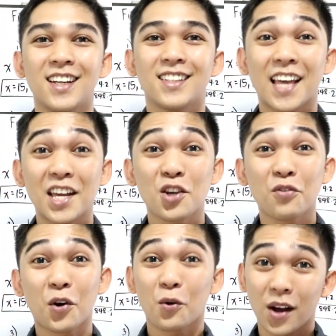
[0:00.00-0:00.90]
Thank you
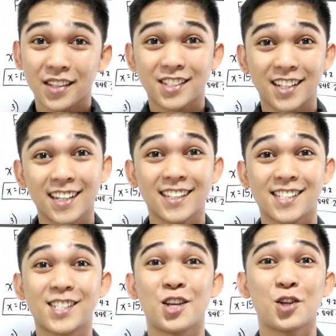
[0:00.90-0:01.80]
for watching
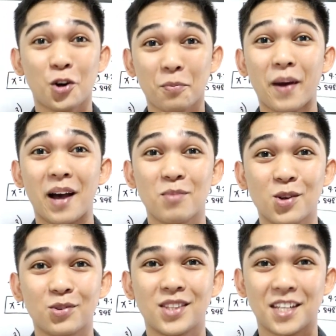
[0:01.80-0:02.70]
Señor
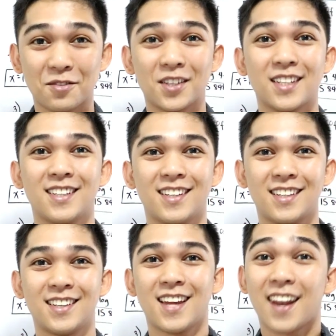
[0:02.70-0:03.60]
Pablo TV.
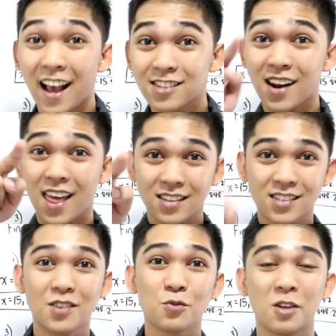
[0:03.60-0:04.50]
Next
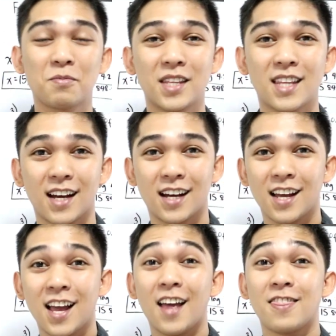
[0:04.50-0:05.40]
lesson will be the
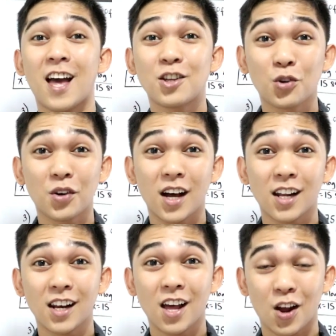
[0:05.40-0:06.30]

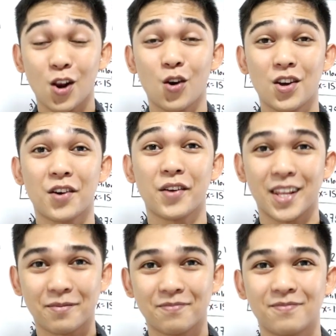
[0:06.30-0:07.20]
natural
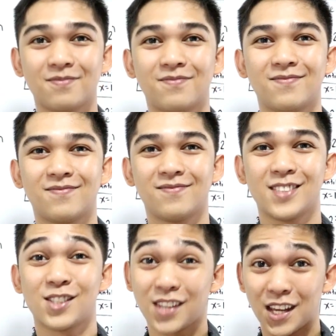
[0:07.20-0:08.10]
logarithm.
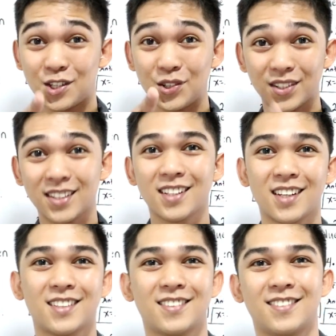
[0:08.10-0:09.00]
Stay tuned.